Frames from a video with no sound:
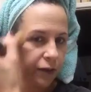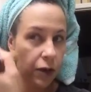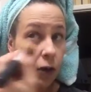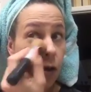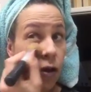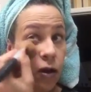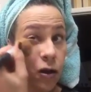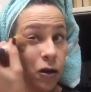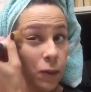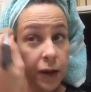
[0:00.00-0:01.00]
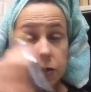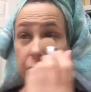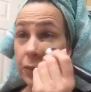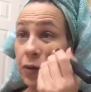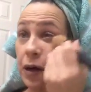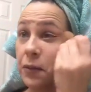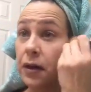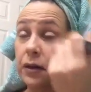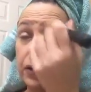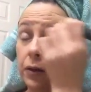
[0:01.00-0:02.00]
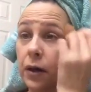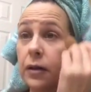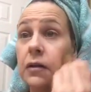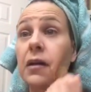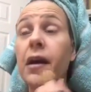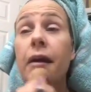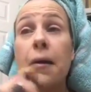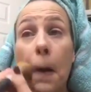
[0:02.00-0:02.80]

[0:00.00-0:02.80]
a whole bunch of people coming into it on Sunday.